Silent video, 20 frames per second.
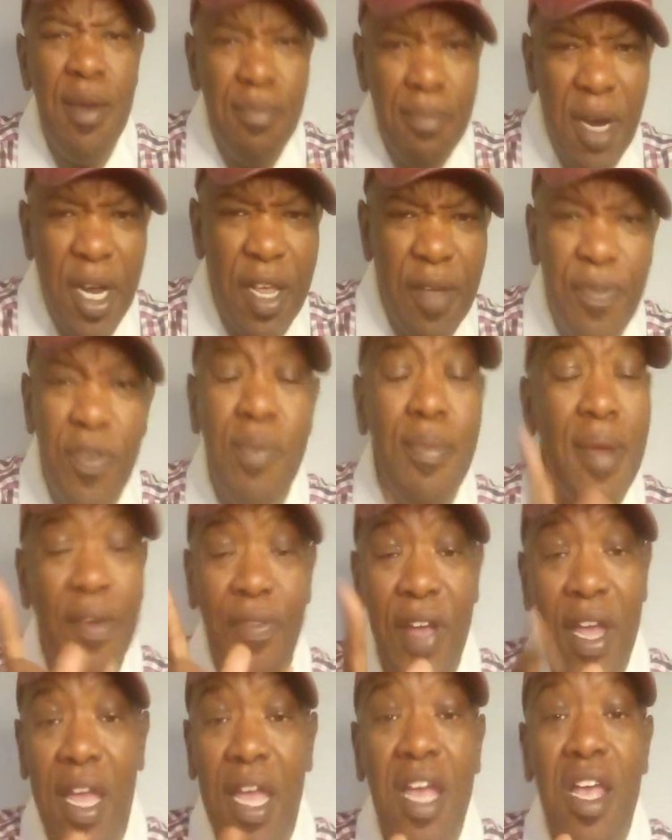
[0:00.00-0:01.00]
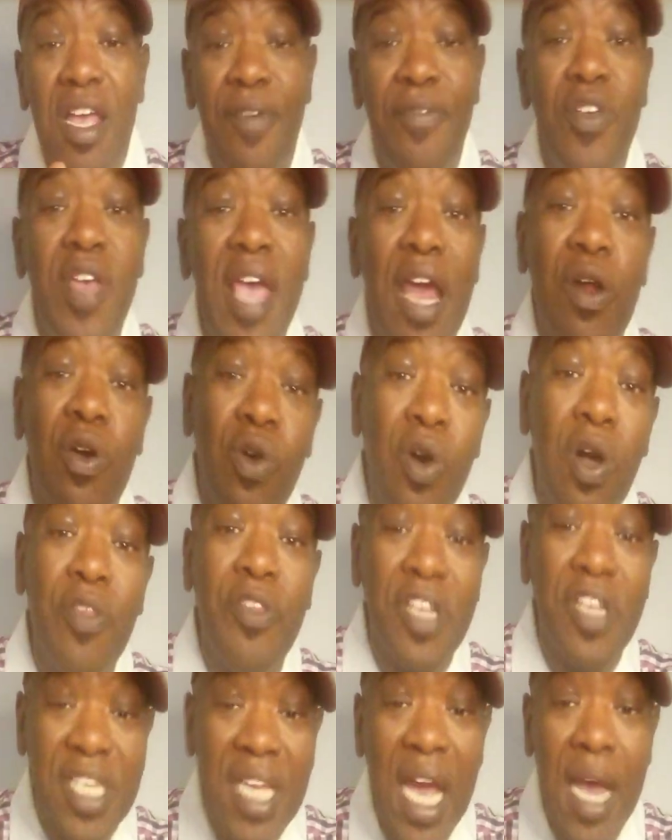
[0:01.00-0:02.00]
and money, matter of fact, if you had
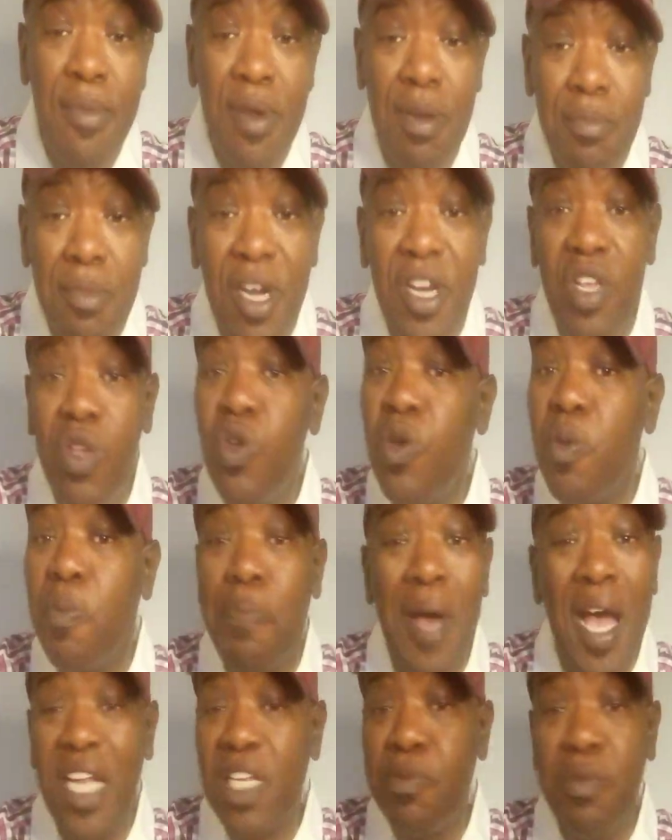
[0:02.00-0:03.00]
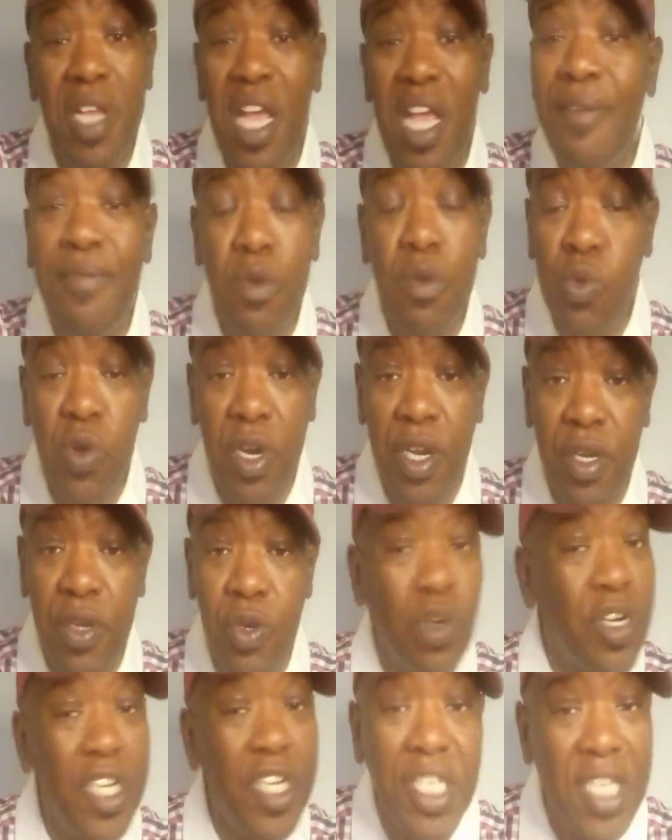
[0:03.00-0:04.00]
all the time and money you could possibly ever want
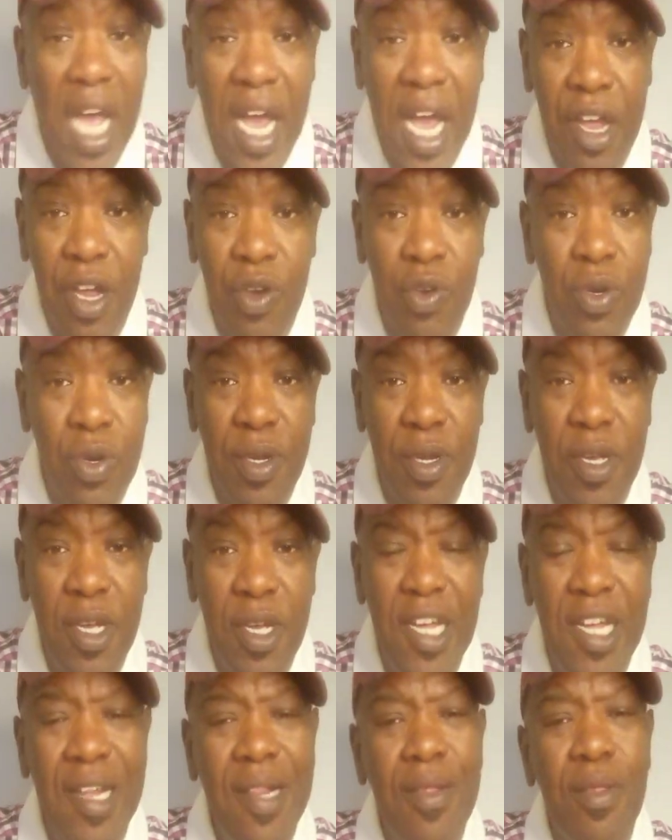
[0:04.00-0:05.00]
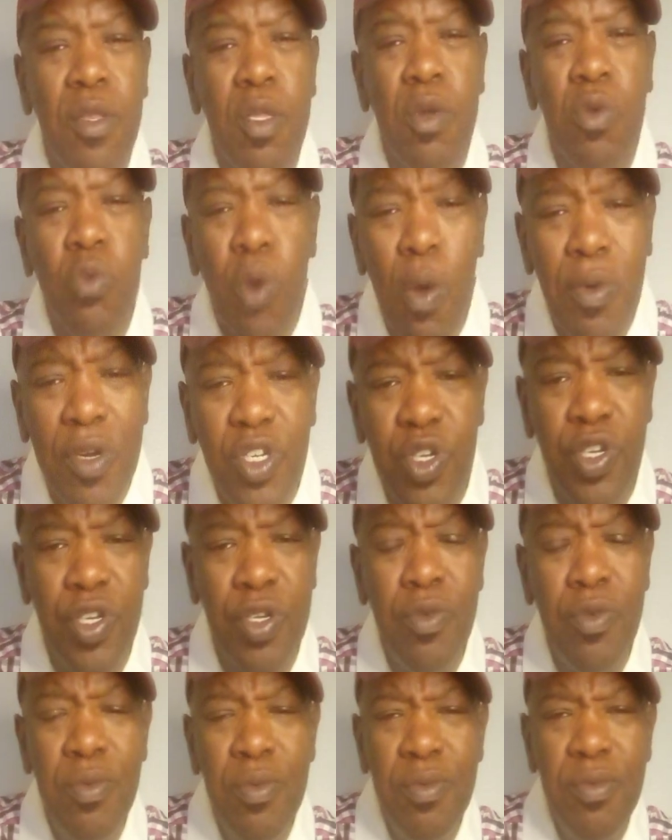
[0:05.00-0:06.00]
or desire, what would you
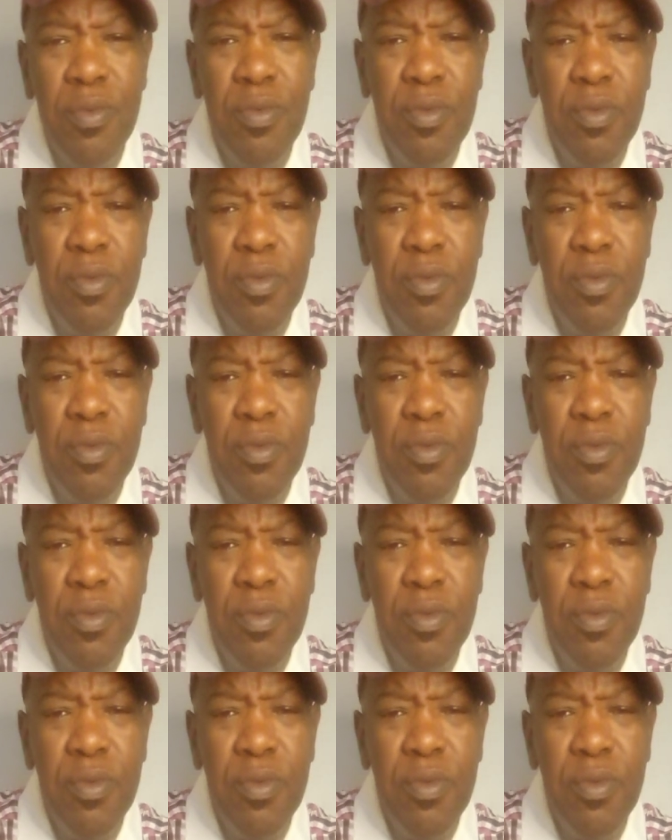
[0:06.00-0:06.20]
do?